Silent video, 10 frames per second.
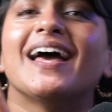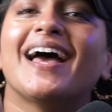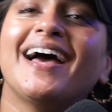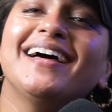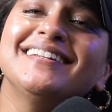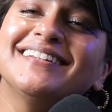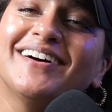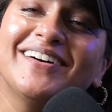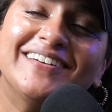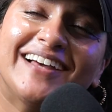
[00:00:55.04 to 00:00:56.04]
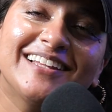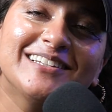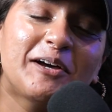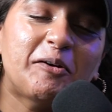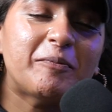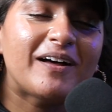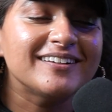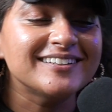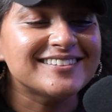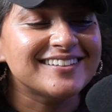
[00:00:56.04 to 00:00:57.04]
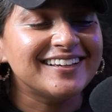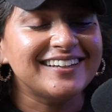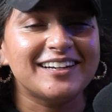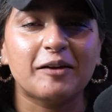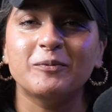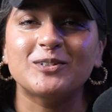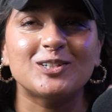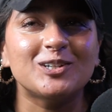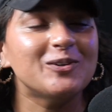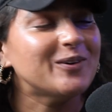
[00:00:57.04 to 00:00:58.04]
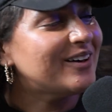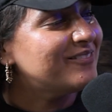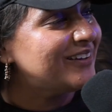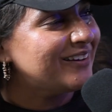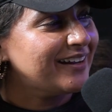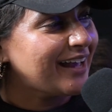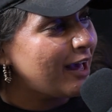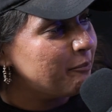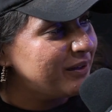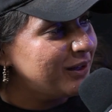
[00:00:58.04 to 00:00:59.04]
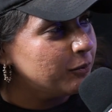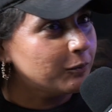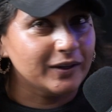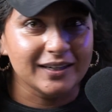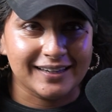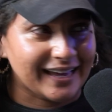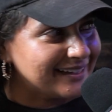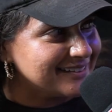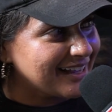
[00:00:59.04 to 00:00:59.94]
Hello, Pakistan, and I'm wishing you a very happy weekend.